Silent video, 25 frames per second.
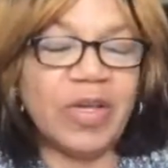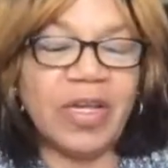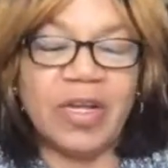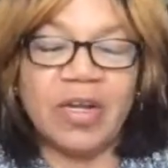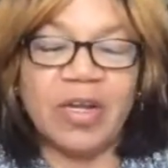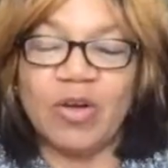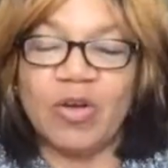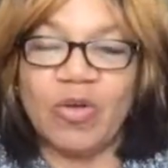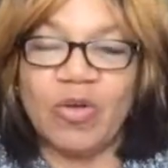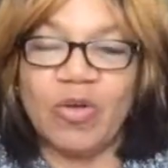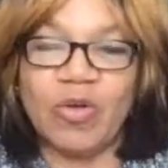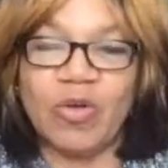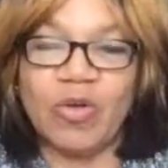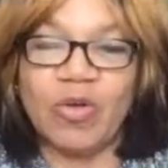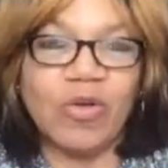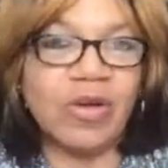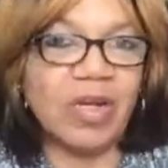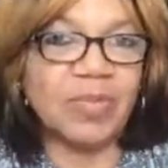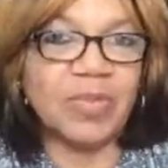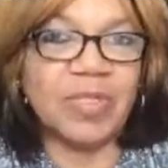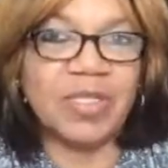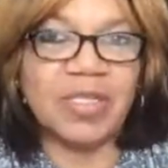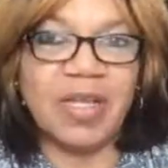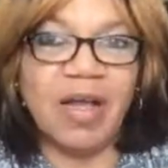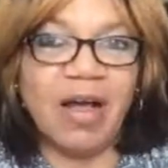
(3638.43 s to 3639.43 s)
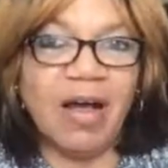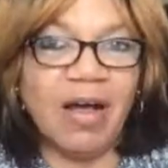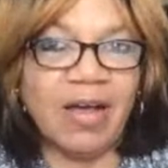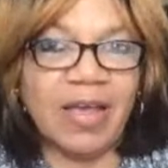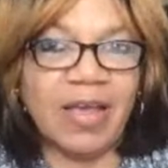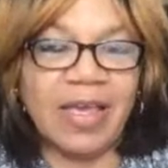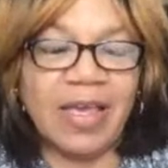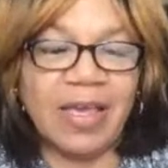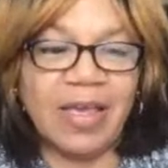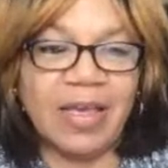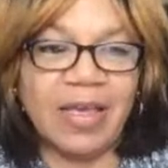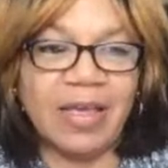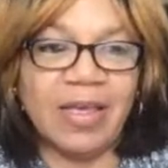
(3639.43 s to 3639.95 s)
grown-ups
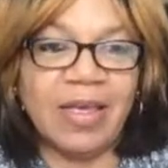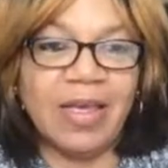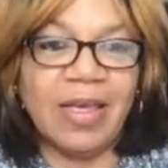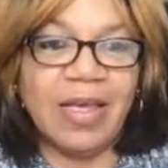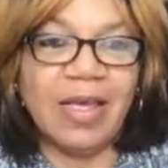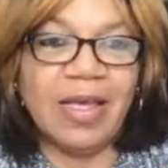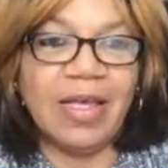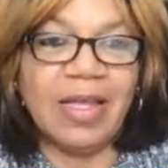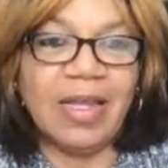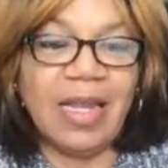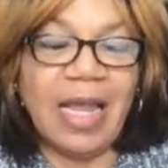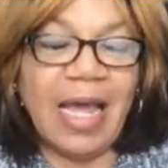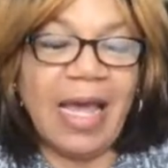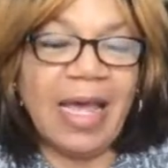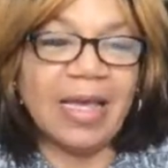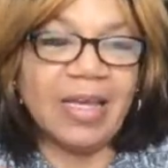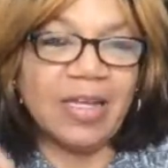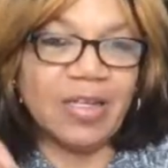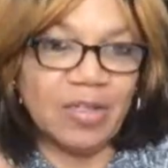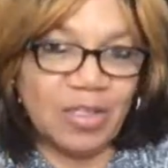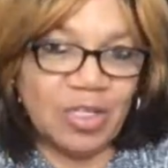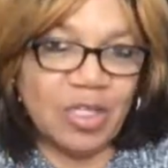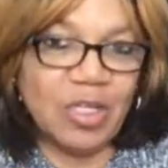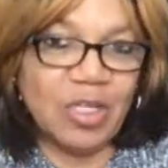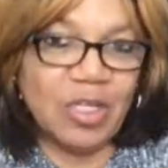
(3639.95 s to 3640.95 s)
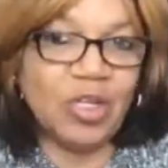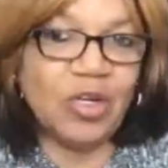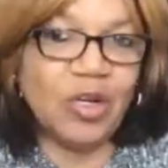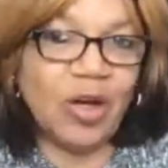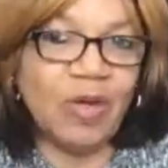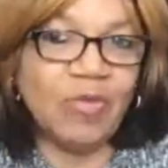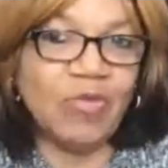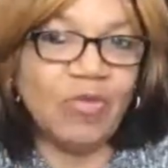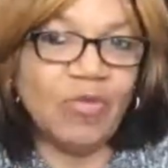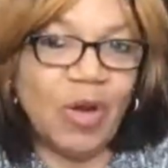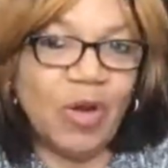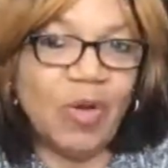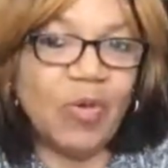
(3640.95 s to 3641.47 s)
talking like, you know,
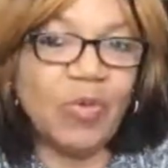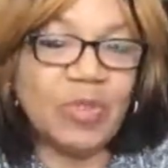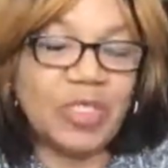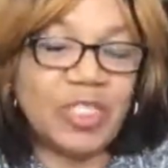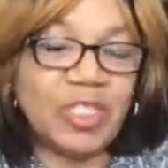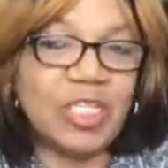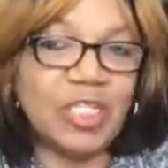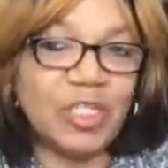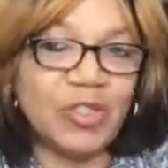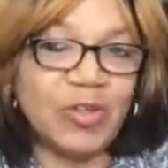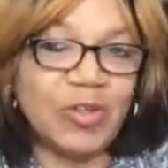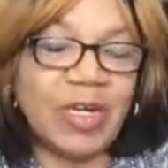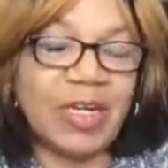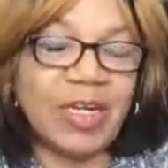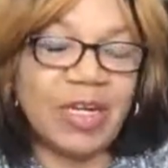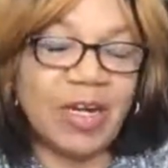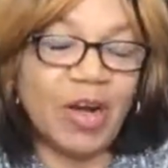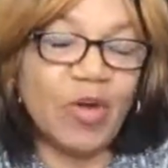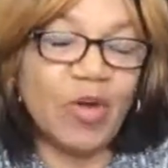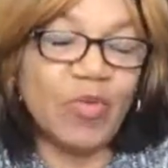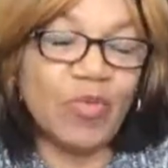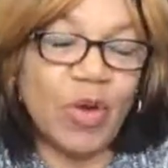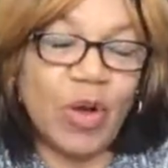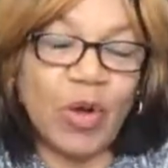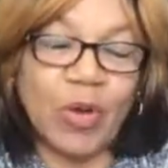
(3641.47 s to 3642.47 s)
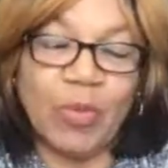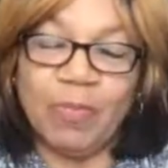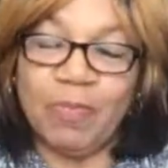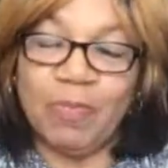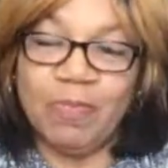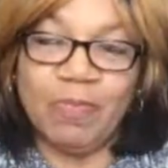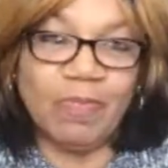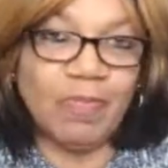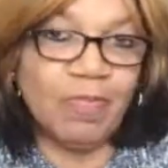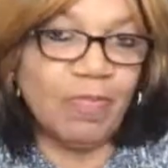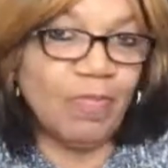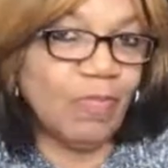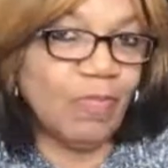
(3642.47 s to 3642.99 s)
around children are around.
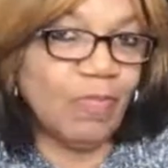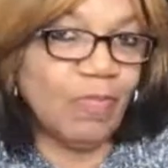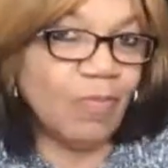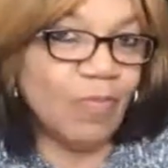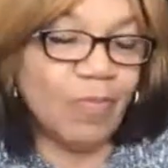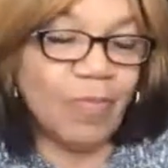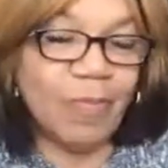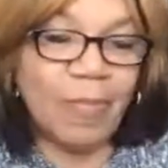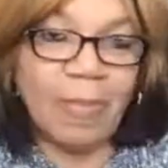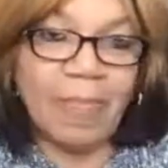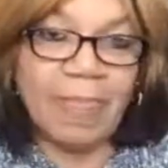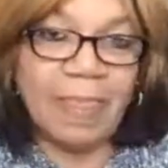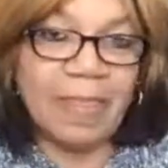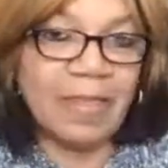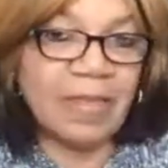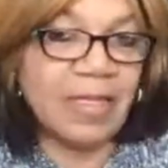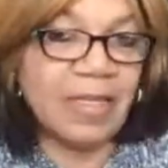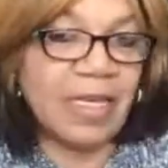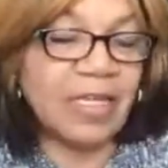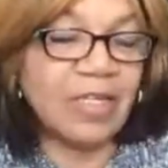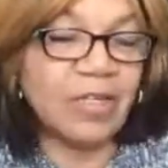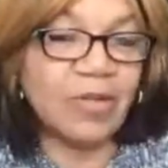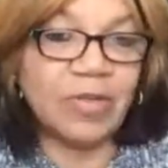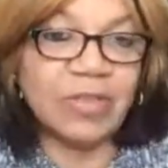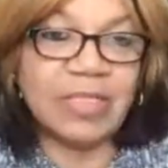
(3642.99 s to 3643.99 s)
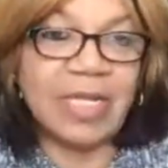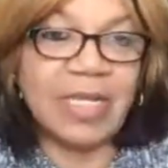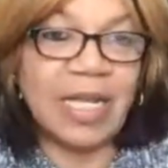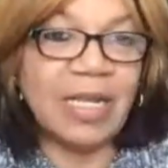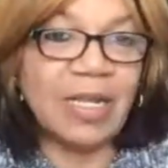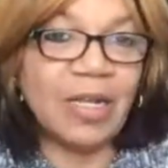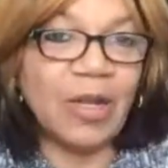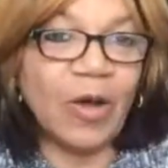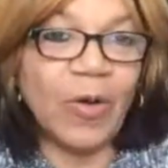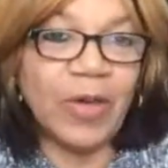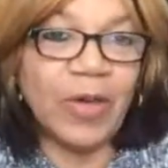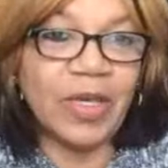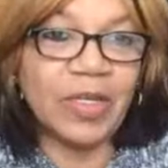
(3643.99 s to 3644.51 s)
Mm-mm. They don't
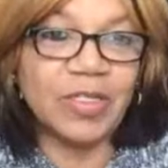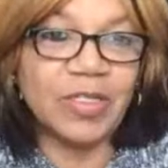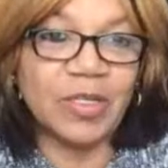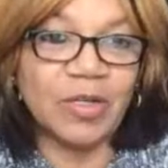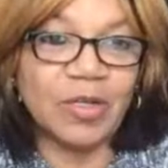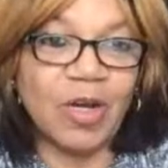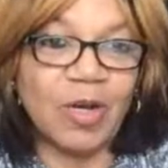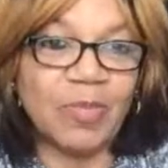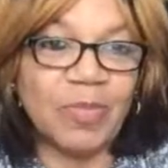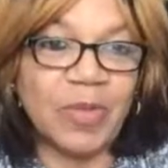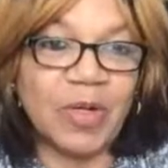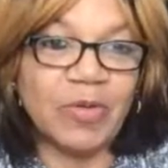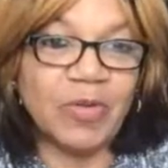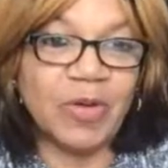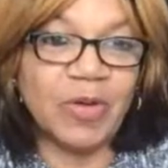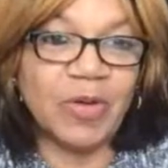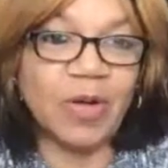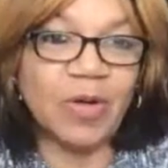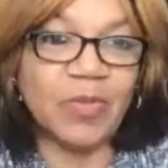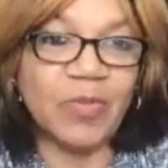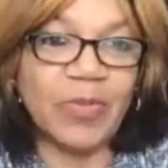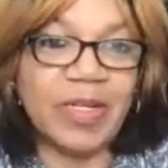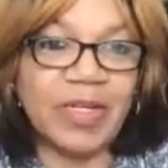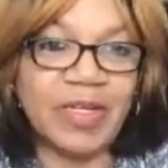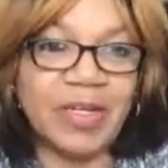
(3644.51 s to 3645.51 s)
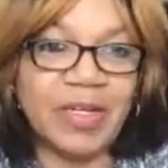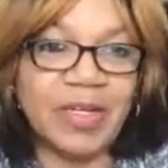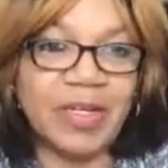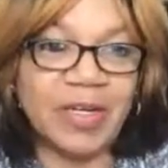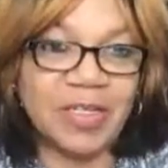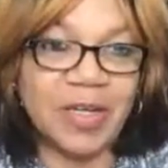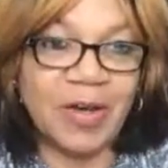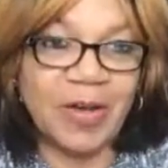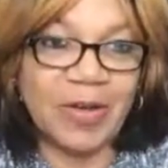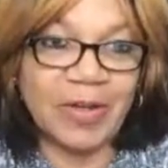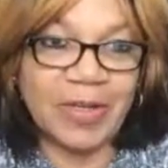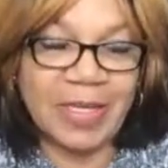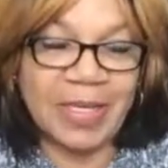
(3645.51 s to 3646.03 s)
allow you to come around when they're
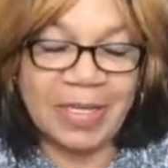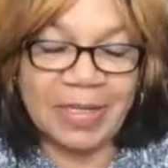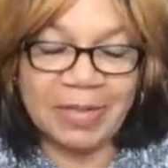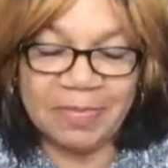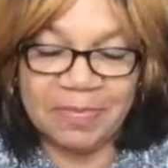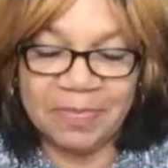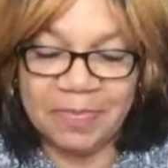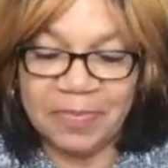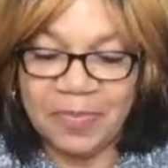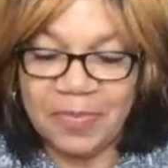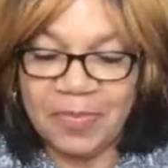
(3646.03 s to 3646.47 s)
talking.